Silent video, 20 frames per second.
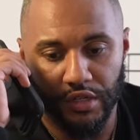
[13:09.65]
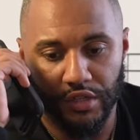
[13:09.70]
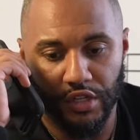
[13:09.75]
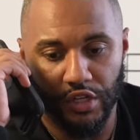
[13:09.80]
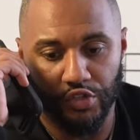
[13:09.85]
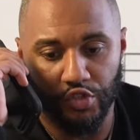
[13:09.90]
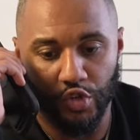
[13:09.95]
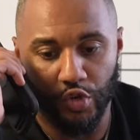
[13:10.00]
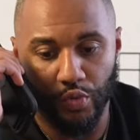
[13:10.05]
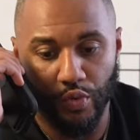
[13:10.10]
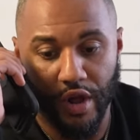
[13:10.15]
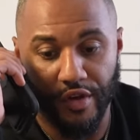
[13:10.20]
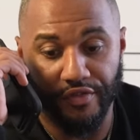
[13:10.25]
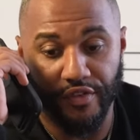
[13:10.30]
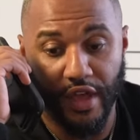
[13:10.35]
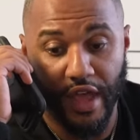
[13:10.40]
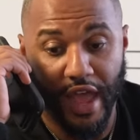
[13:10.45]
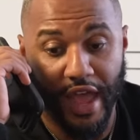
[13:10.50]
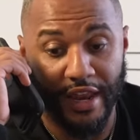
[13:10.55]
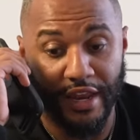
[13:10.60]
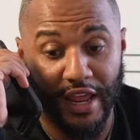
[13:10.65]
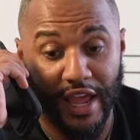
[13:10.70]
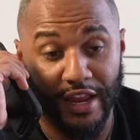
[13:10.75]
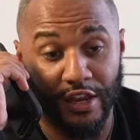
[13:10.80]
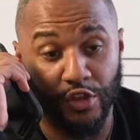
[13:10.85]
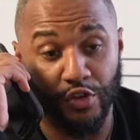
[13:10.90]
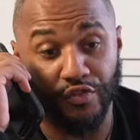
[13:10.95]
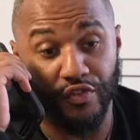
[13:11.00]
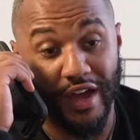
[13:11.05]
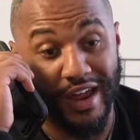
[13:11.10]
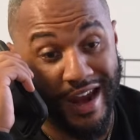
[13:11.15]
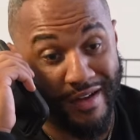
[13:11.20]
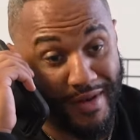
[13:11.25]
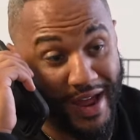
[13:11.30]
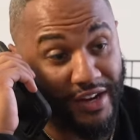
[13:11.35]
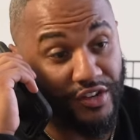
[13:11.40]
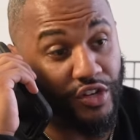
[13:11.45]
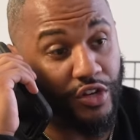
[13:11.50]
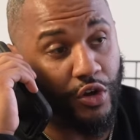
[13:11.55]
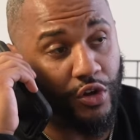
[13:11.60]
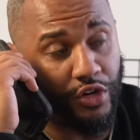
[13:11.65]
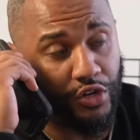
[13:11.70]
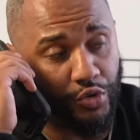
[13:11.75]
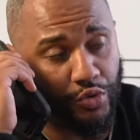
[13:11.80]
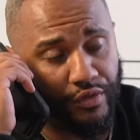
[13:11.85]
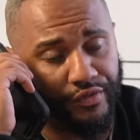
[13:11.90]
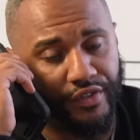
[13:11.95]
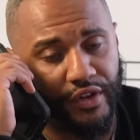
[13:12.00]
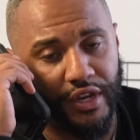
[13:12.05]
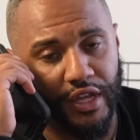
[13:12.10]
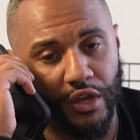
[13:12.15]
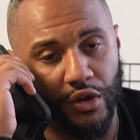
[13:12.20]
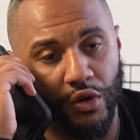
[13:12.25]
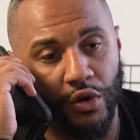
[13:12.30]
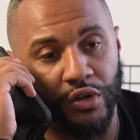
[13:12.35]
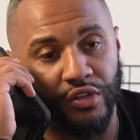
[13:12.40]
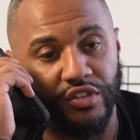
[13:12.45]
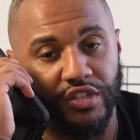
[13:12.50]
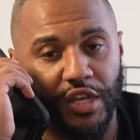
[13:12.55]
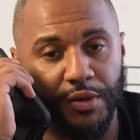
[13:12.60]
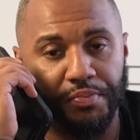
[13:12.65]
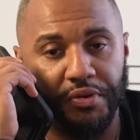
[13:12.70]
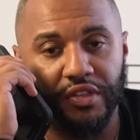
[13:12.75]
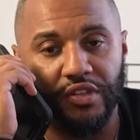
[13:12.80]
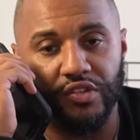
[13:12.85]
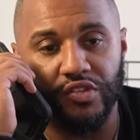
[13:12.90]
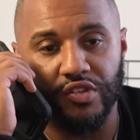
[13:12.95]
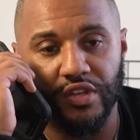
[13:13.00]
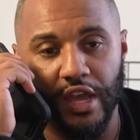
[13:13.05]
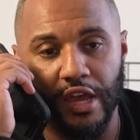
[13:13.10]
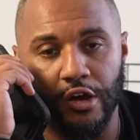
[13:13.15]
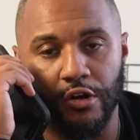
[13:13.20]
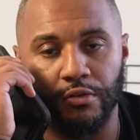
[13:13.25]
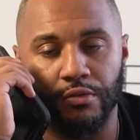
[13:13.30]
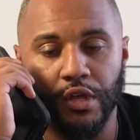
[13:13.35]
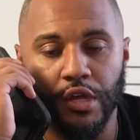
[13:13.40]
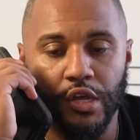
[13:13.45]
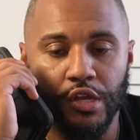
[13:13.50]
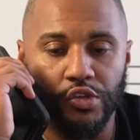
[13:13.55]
I'm actually going to do a video on tipping the scale.